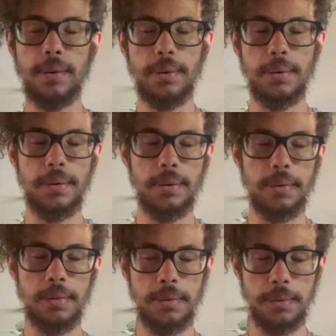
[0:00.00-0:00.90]

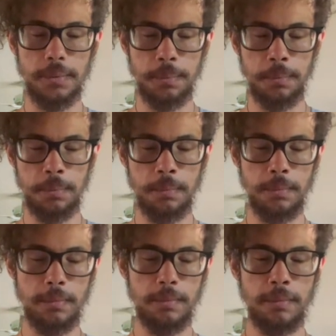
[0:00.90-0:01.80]

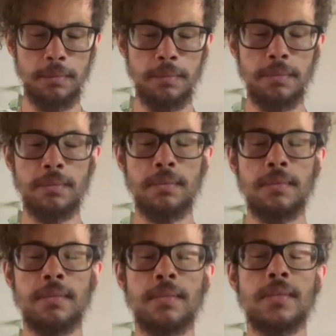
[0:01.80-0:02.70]

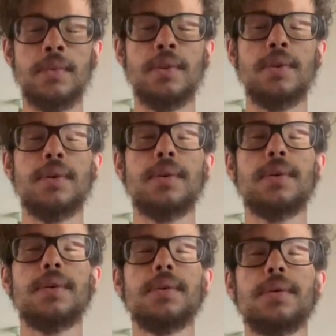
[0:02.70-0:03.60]

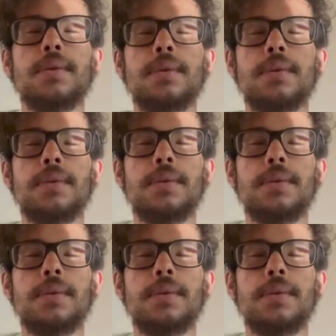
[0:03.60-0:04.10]
Nobody speaks.